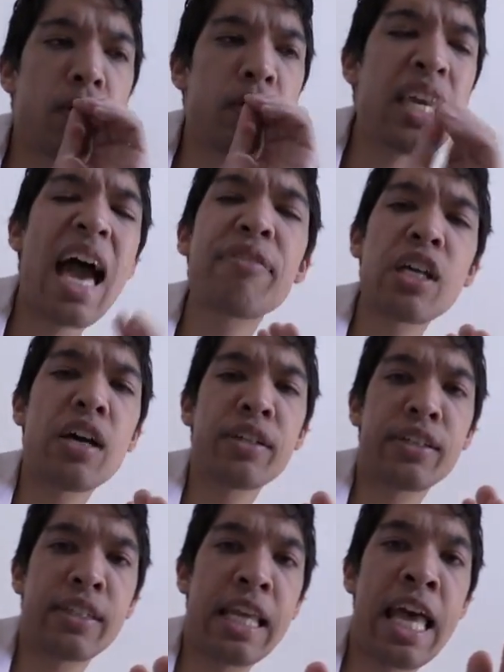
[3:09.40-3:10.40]
you have to
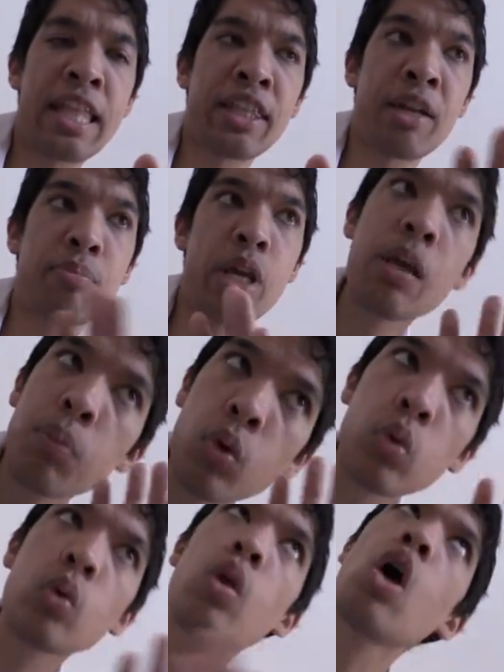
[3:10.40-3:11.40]
understand that
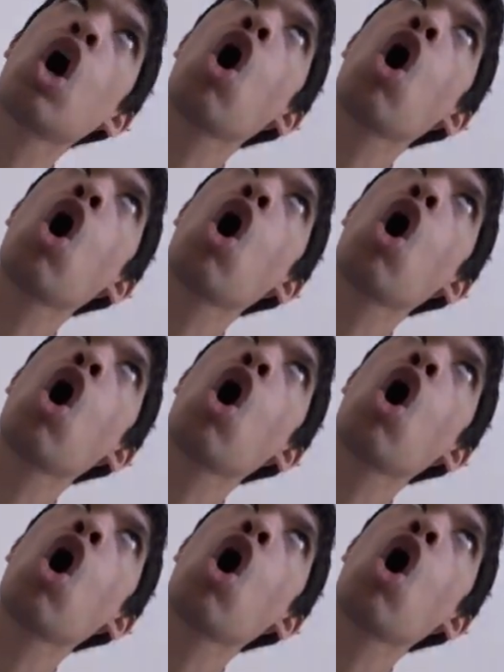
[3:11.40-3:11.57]
people,